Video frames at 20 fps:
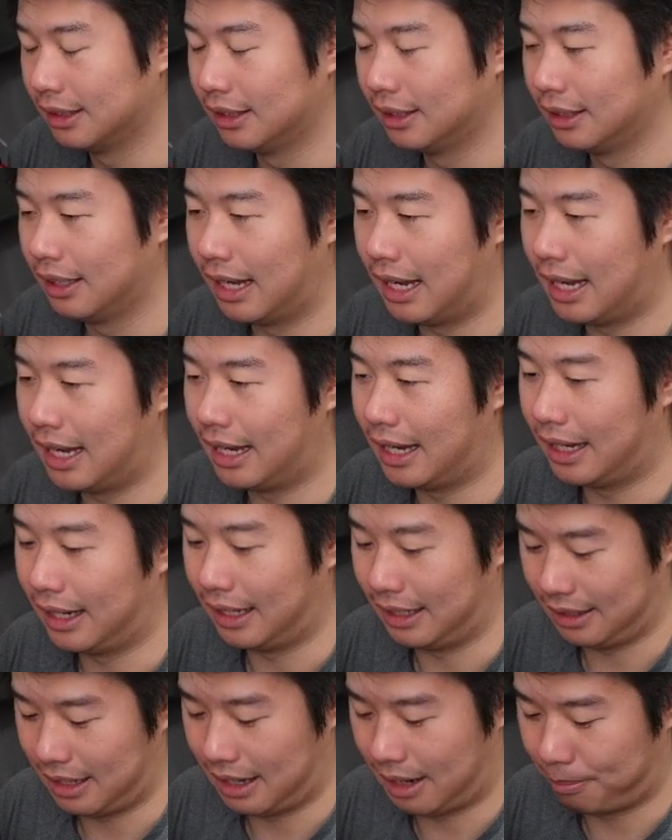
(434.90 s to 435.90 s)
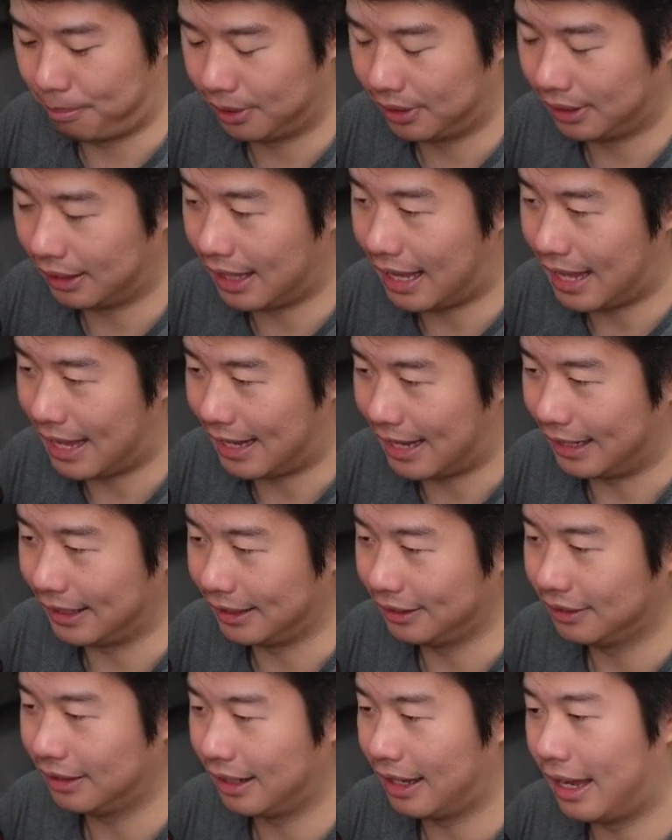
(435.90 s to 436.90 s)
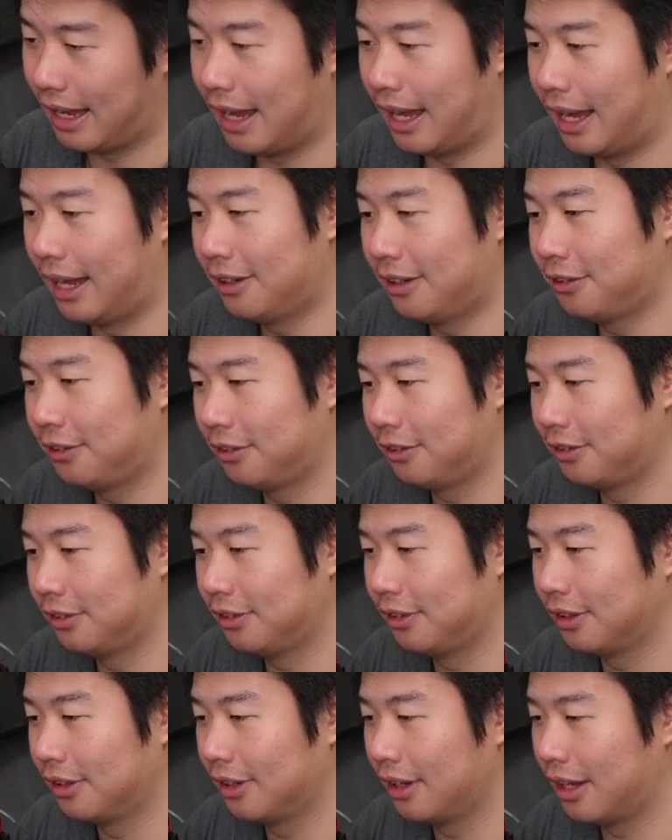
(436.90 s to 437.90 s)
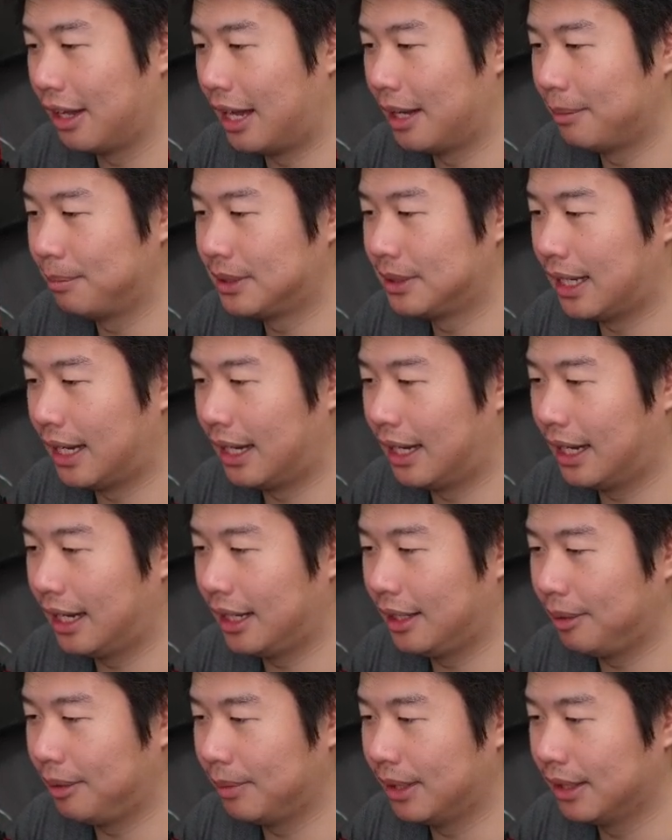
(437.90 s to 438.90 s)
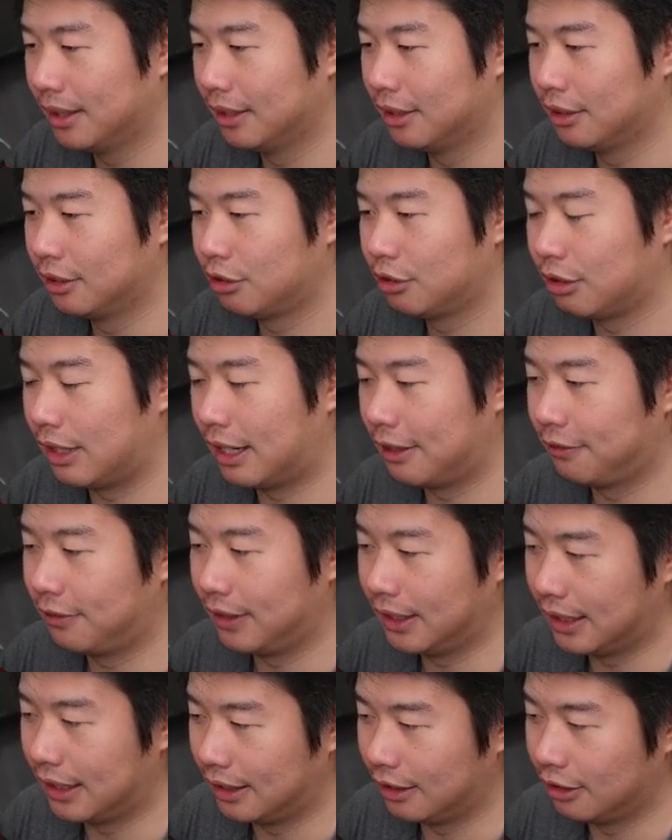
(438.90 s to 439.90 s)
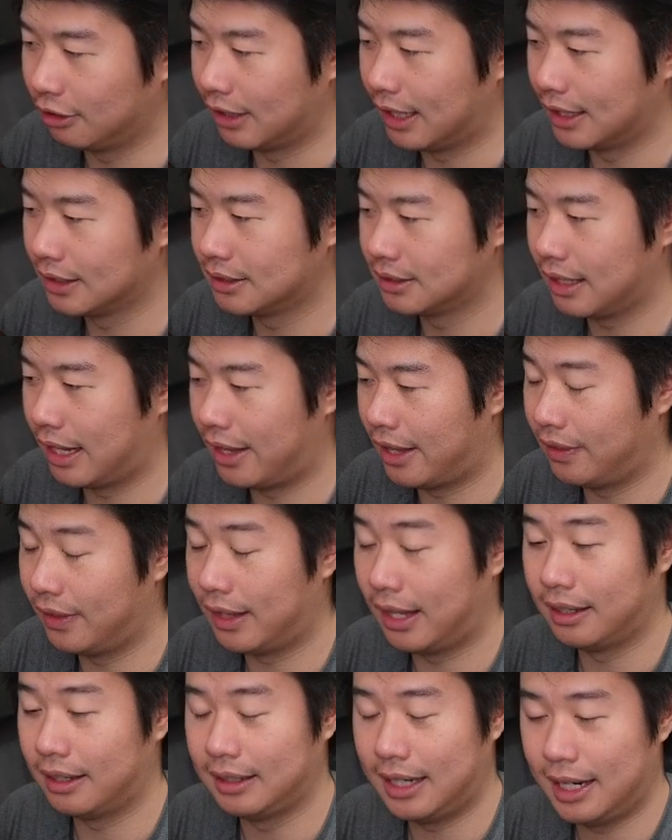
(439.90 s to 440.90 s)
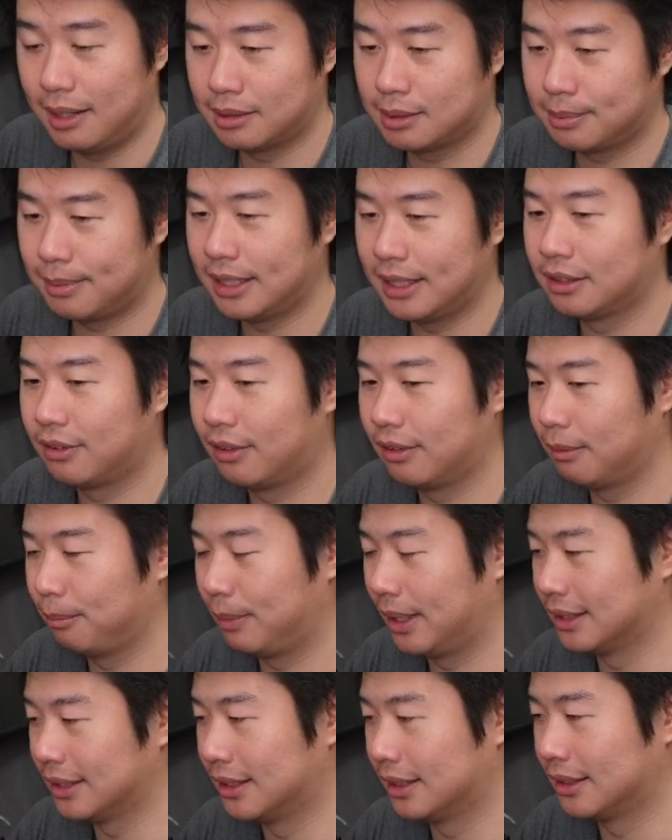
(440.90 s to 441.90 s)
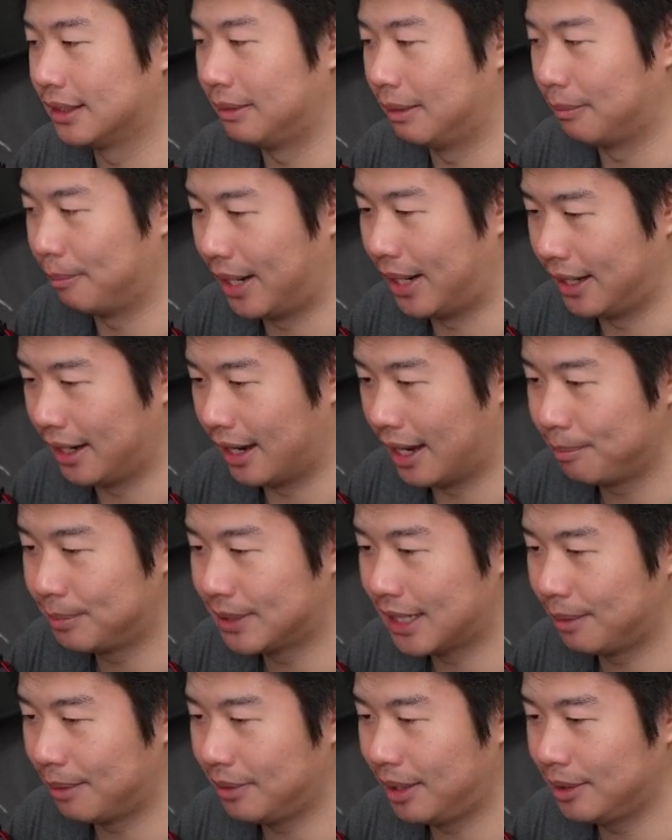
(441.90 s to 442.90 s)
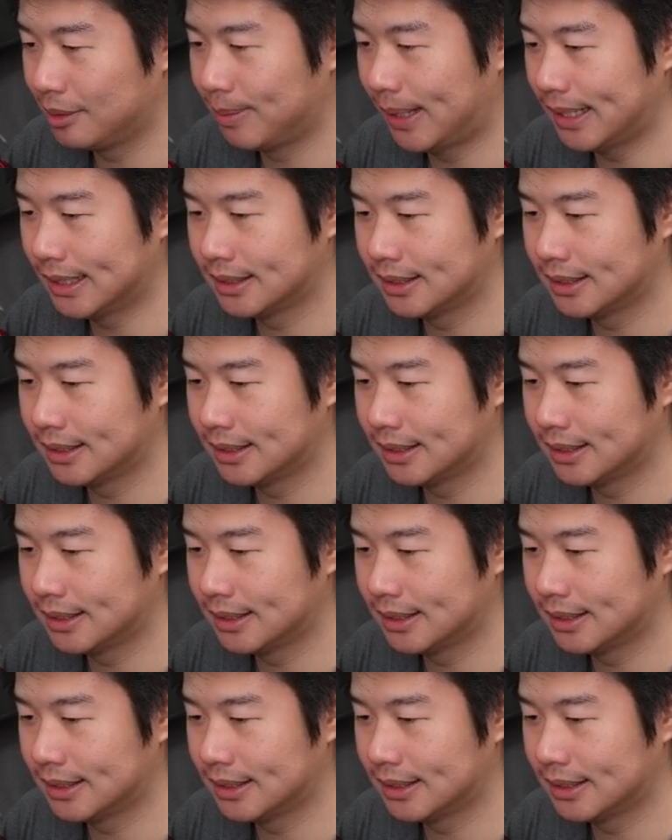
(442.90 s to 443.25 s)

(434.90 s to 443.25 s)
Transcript: uh, apply f uptime Traefik ingress, and then namespace, because it's in my uptime namespace,